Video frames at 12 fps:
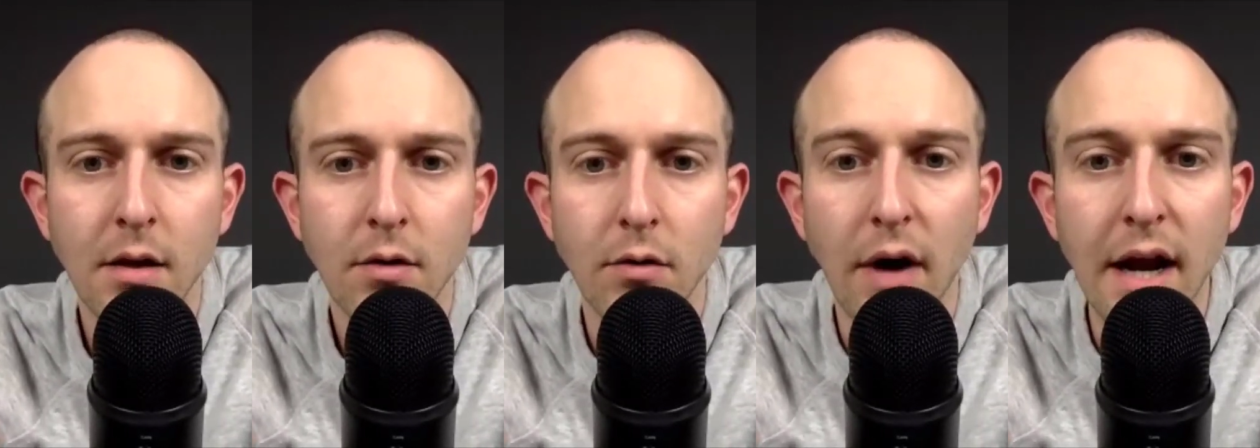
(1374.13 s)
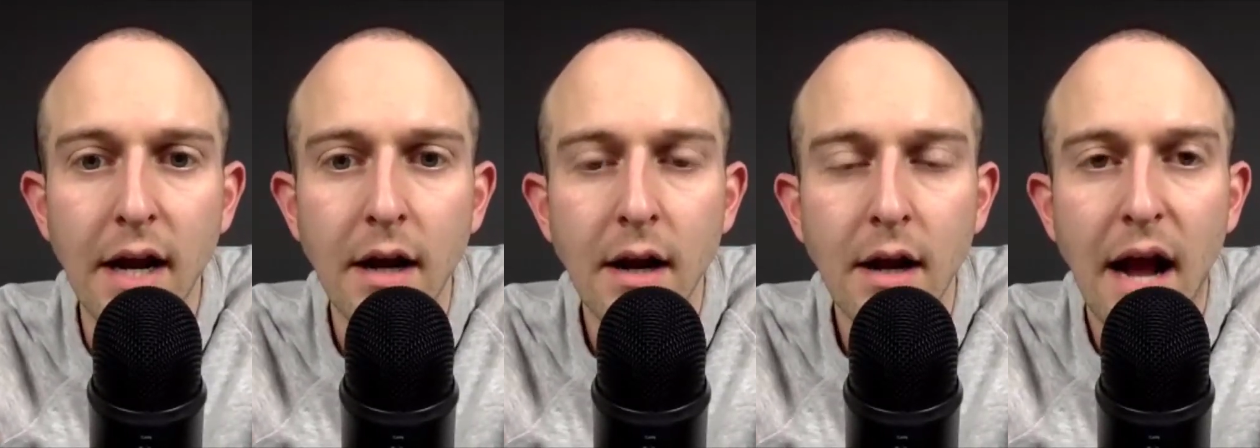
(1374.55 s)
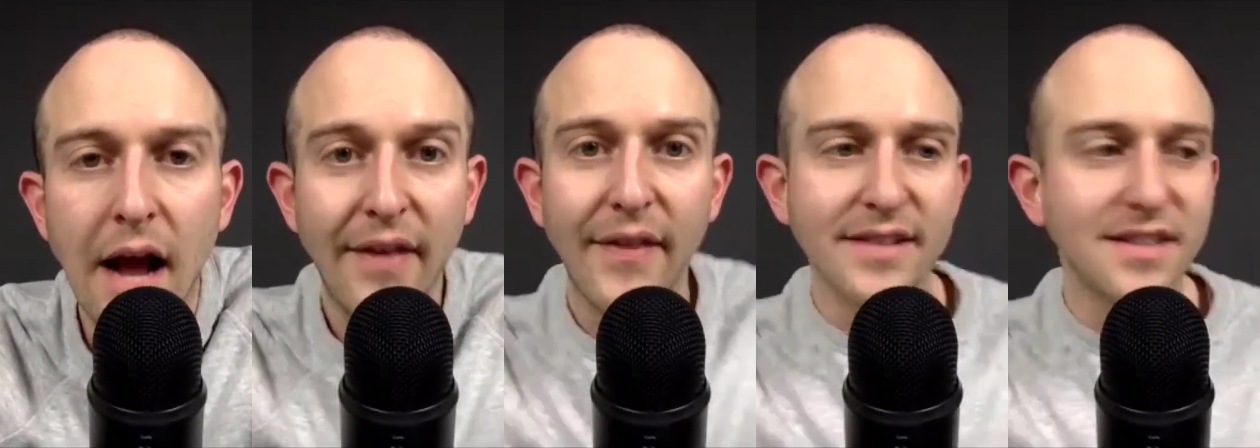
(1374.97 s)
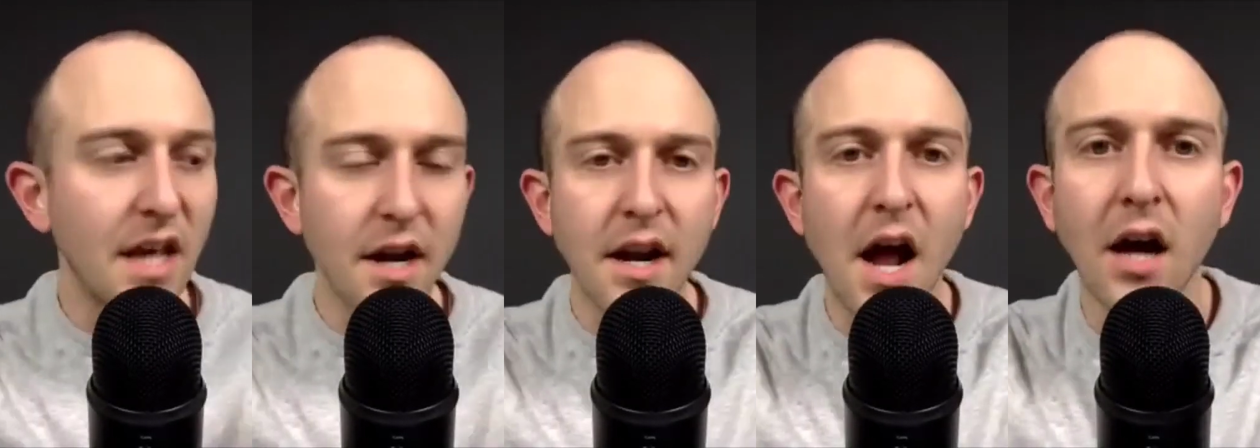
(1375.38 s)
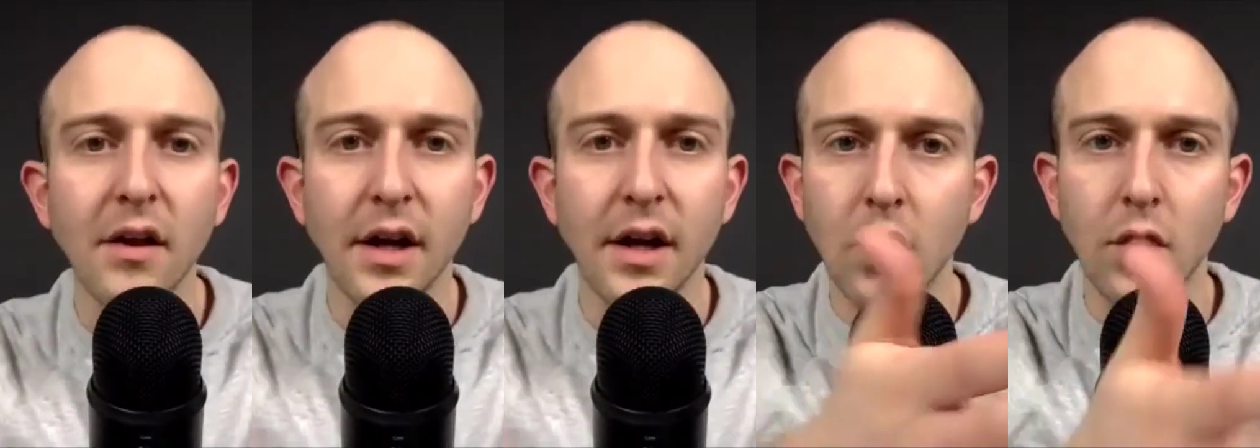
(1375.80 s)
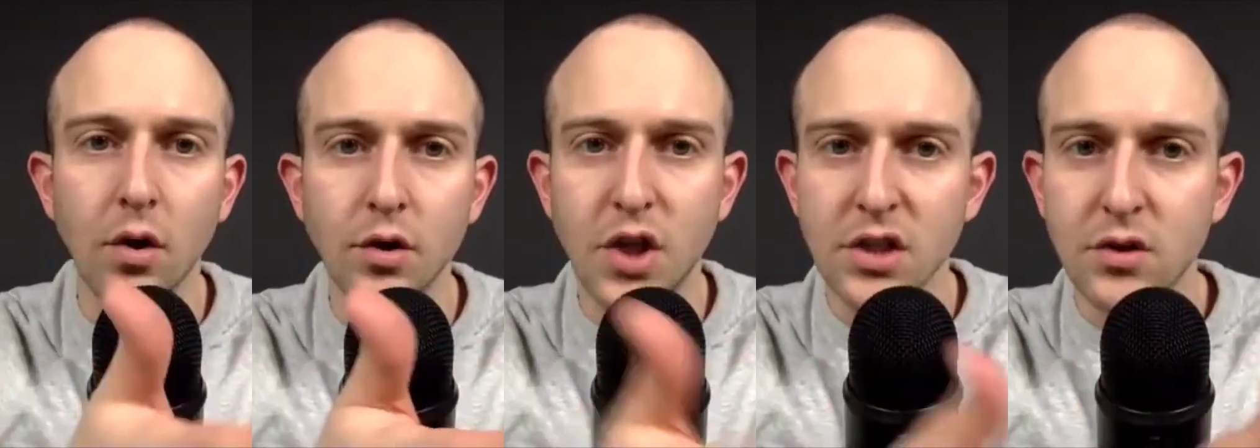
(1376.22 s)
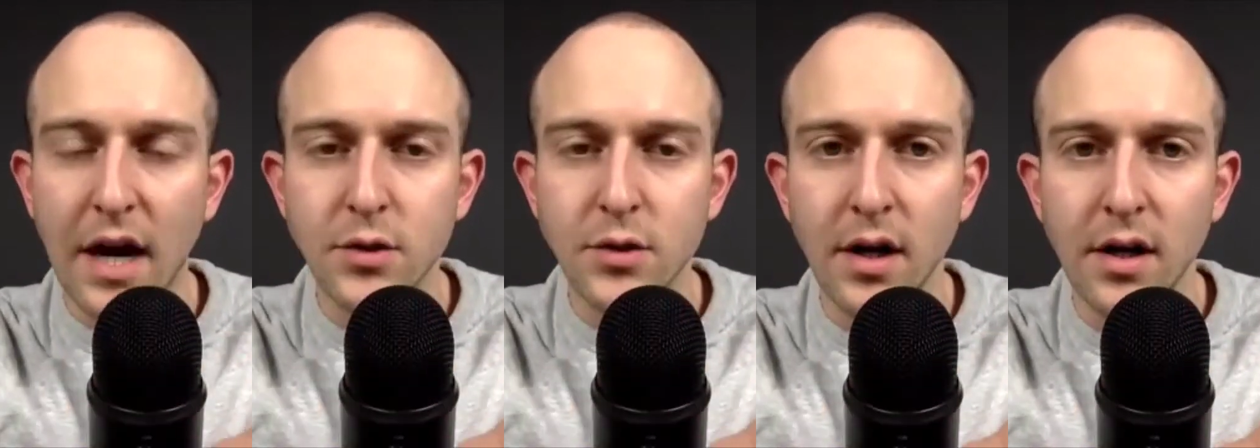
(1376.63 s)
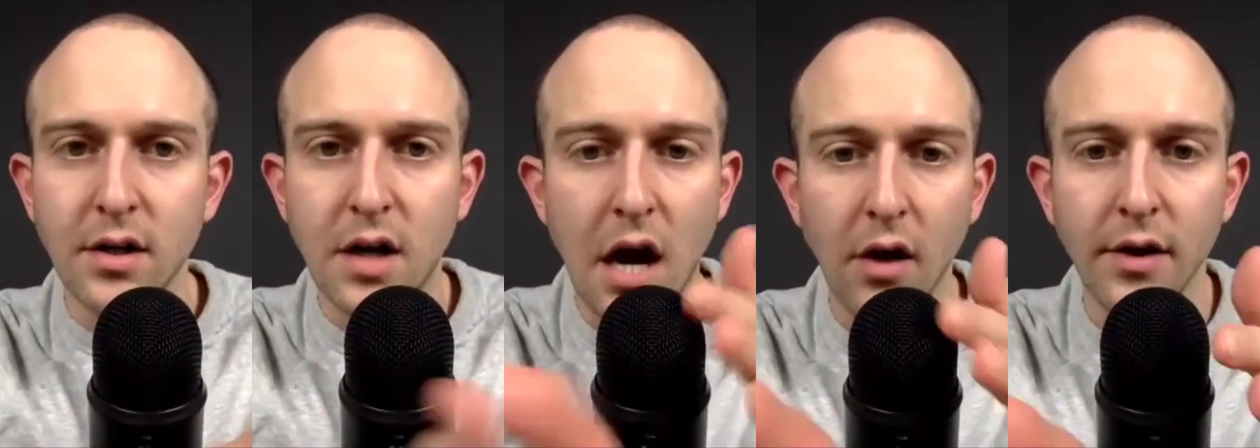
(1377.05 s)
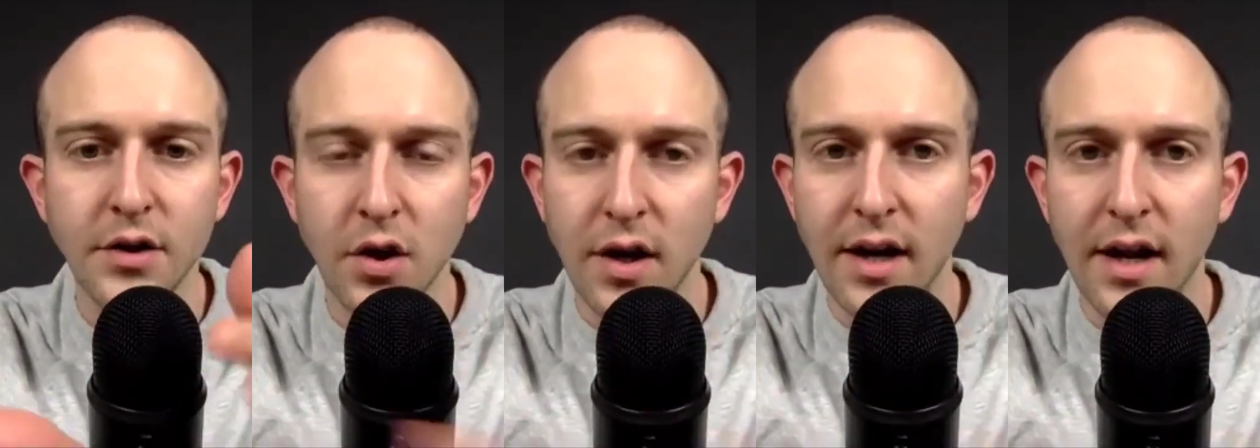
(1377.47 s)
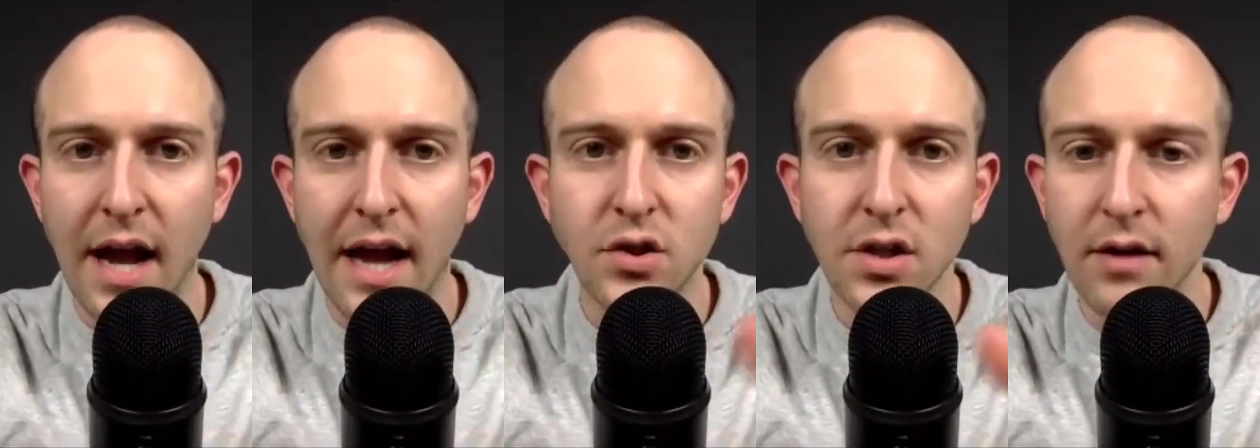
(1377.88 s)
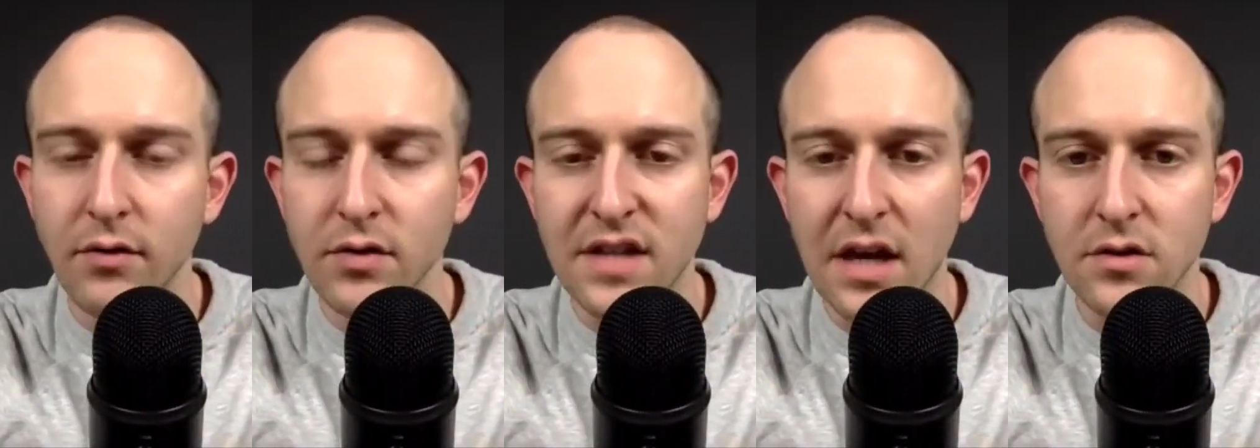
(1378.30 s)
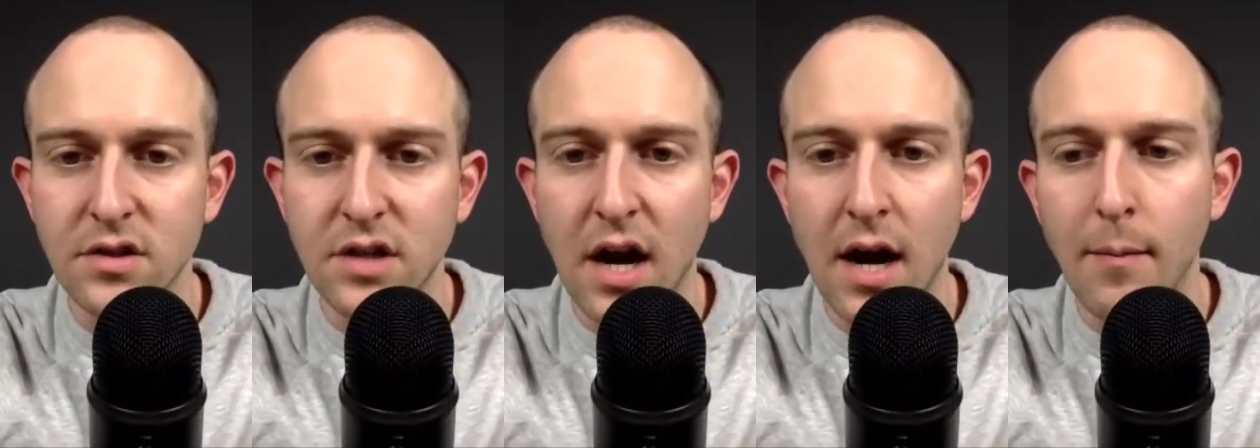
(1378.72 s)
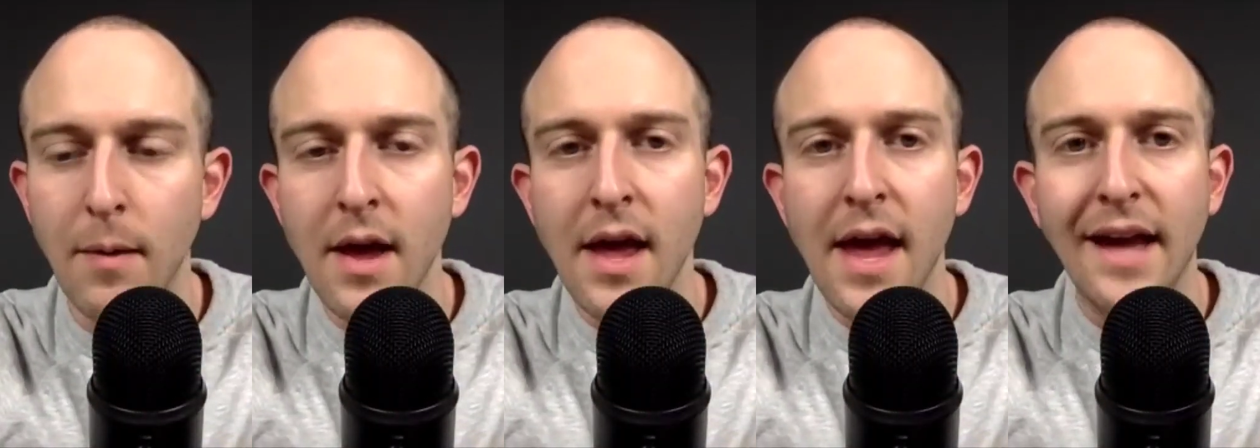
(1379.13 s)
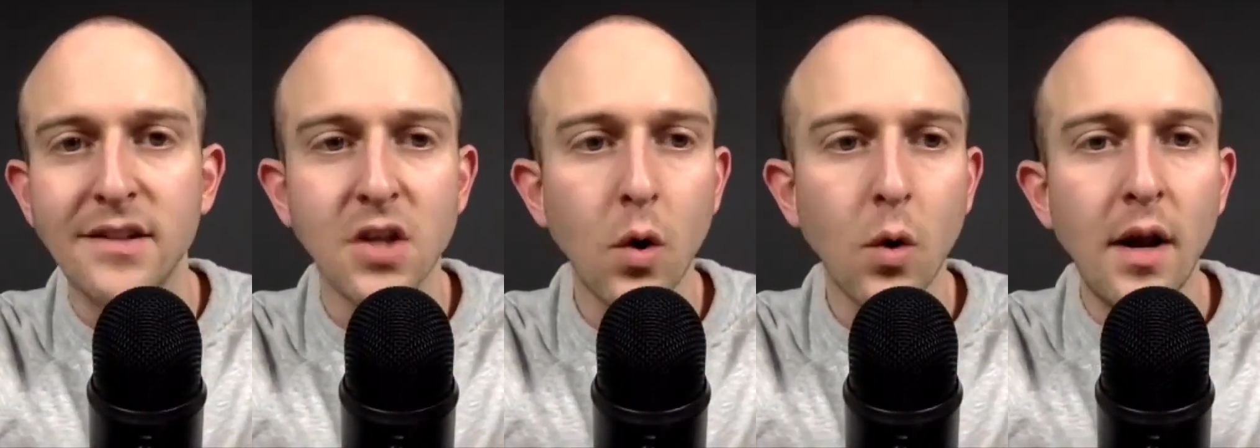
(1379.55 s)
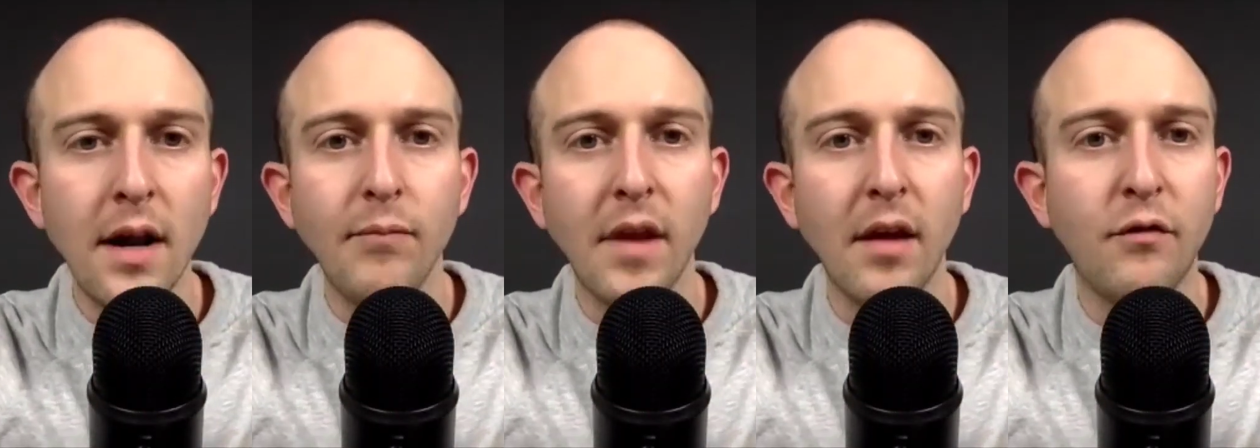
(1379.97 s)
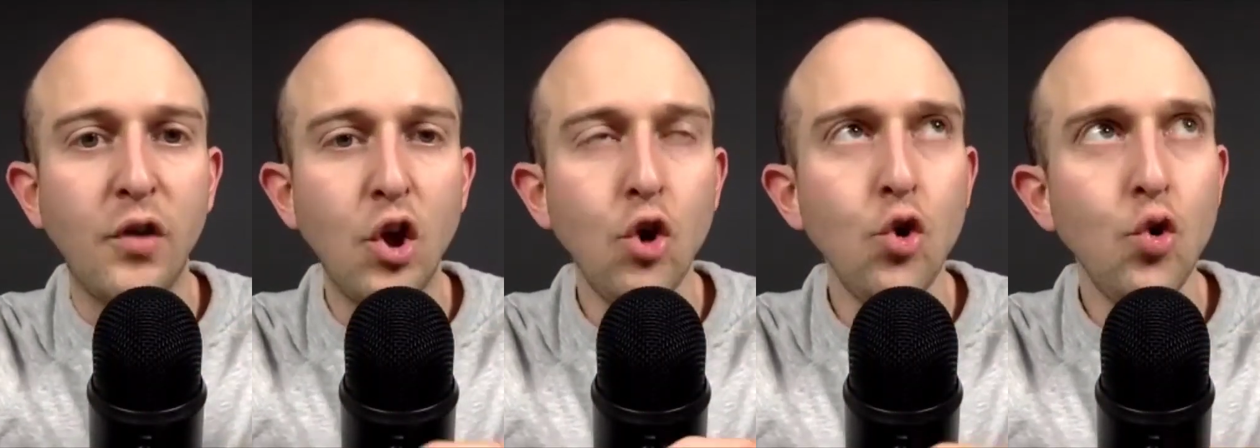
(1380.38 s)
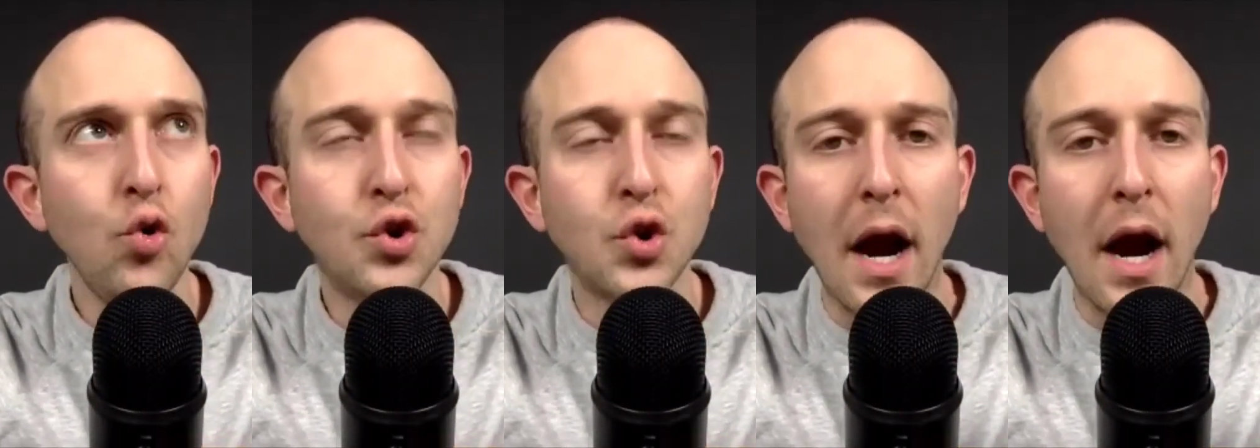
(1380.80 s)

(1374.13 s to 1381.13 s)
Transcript: Right. And that's not a knock. Like, you're just graduated college, you're in an entry-level sales job. And so if you try